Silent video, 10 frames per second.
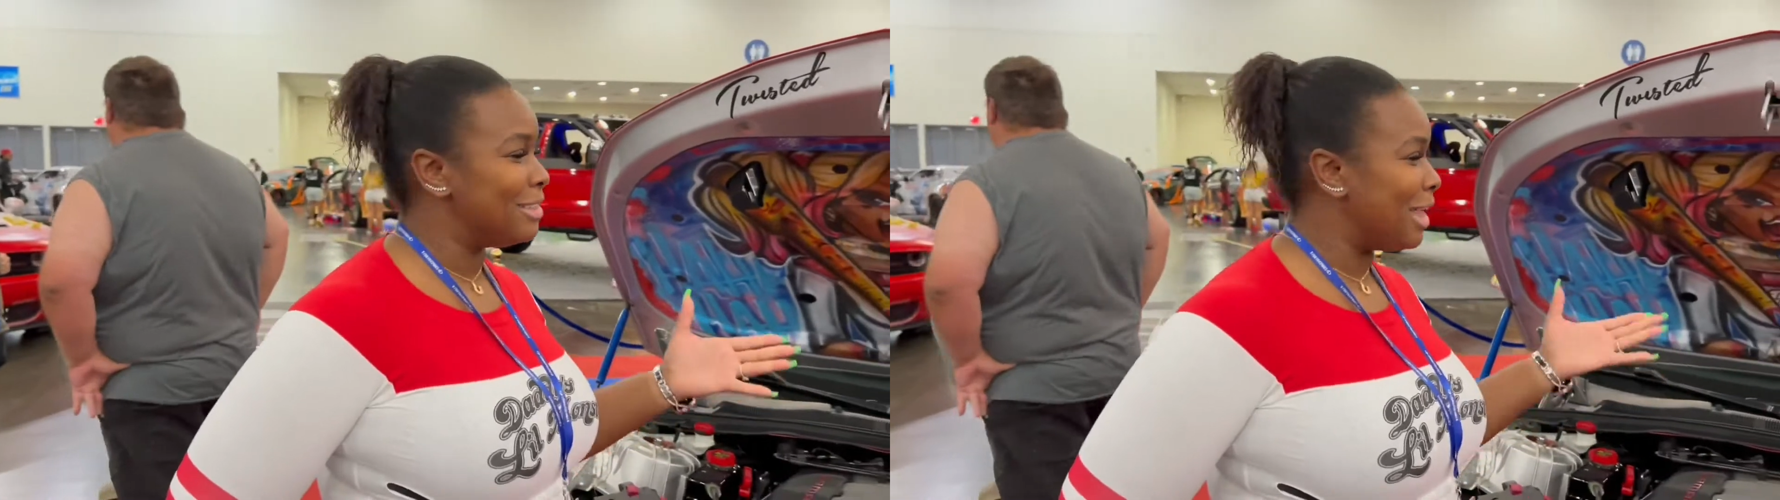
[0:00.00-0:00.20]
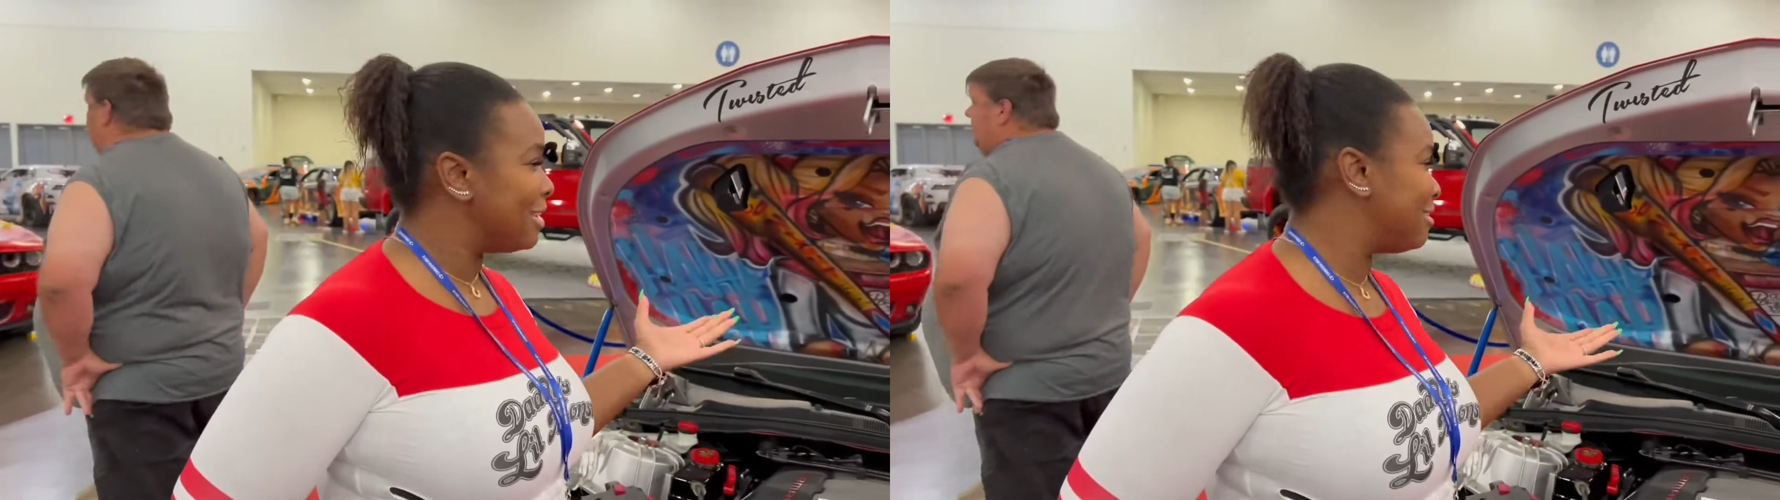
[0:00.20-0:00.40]

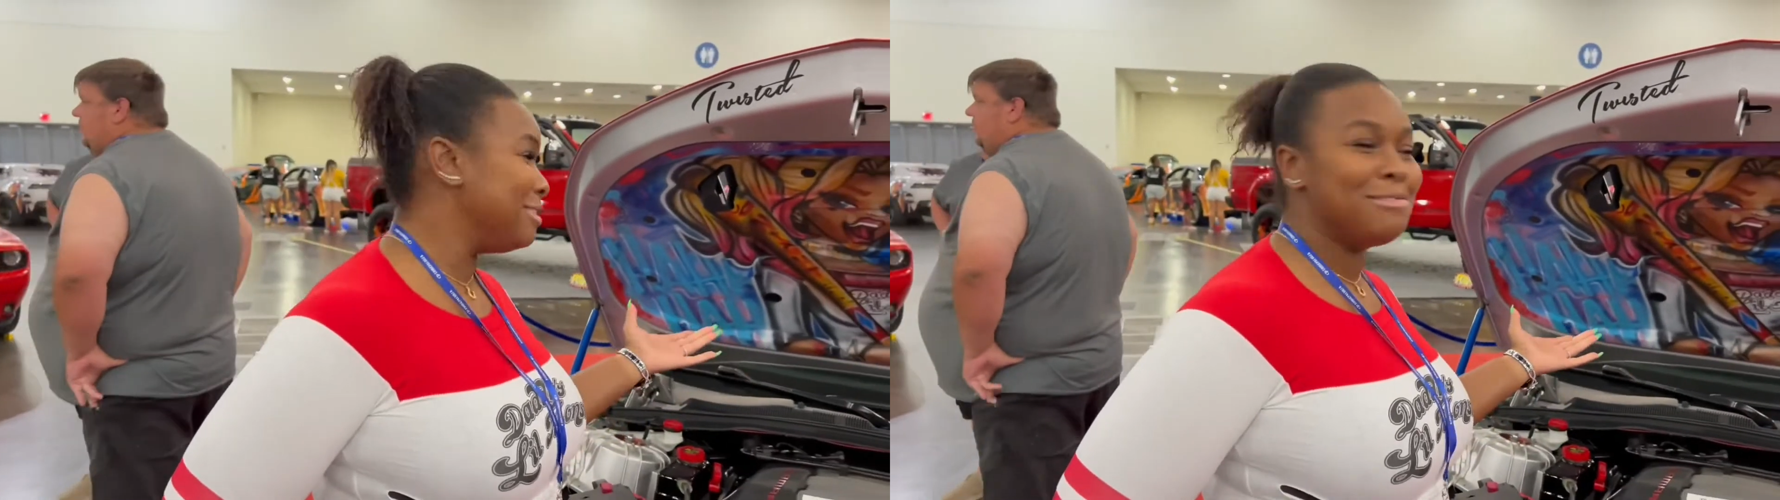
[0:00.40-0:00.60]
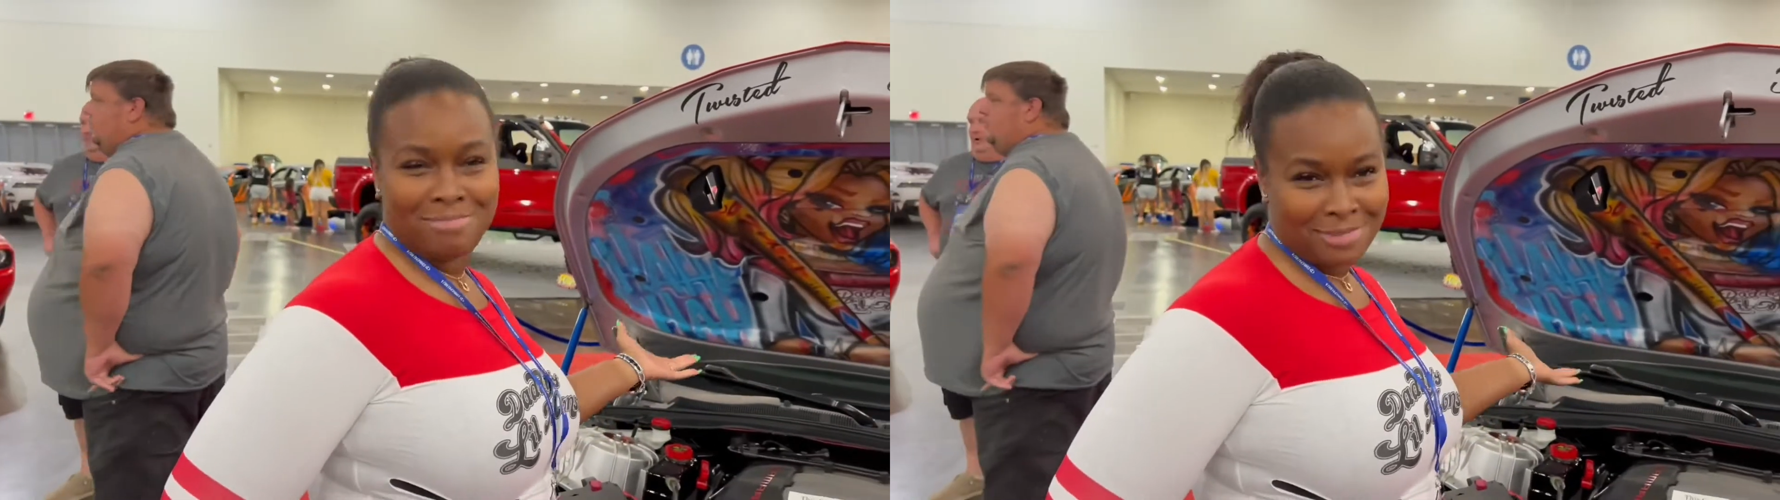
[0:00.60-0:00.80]
like she,
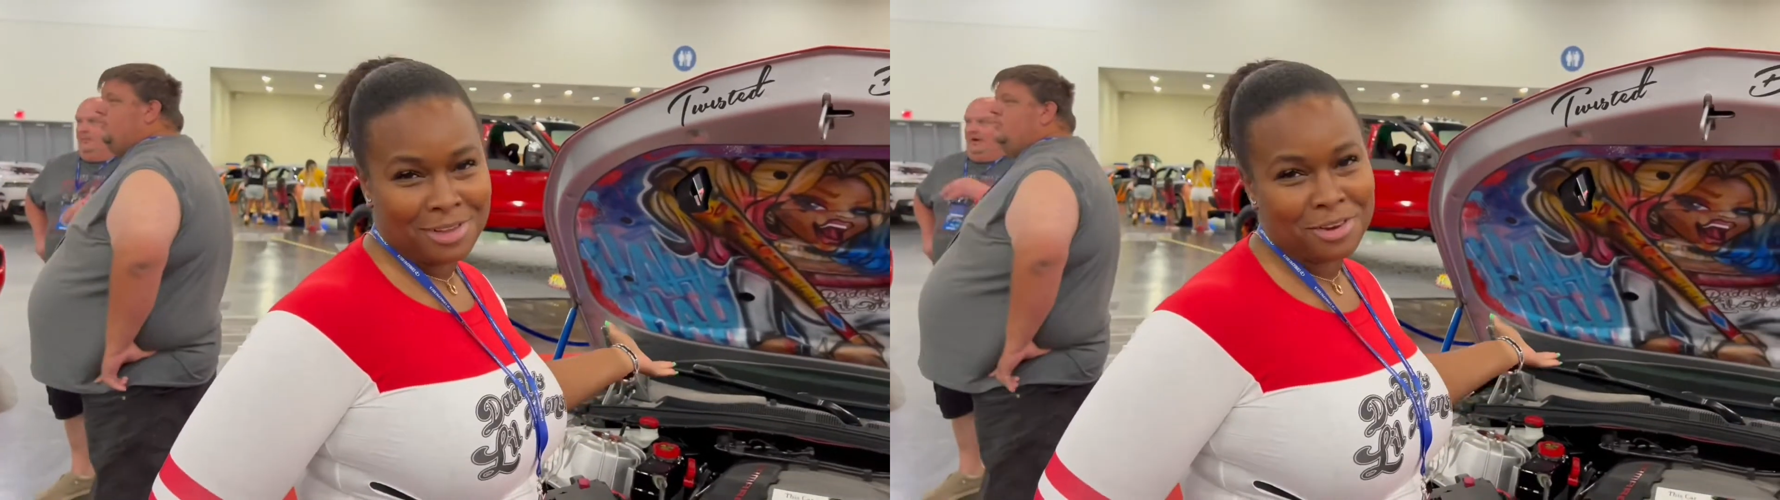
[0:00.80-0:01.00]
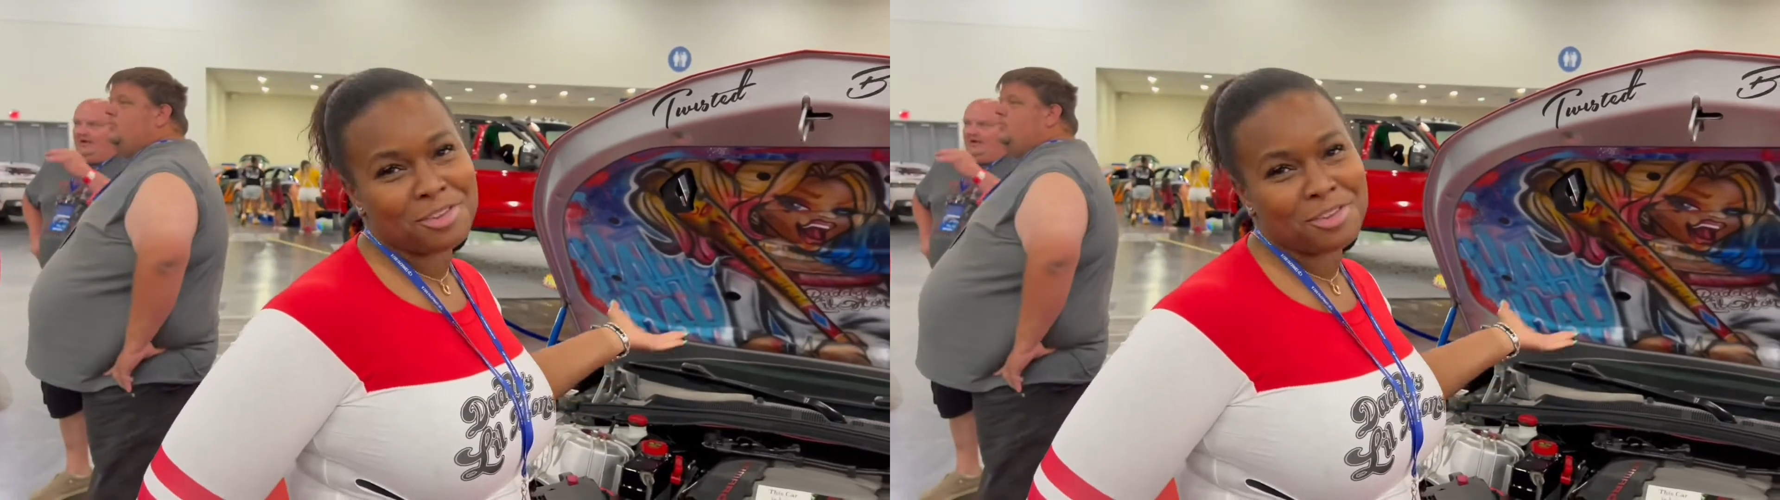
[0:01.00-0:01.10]
you know,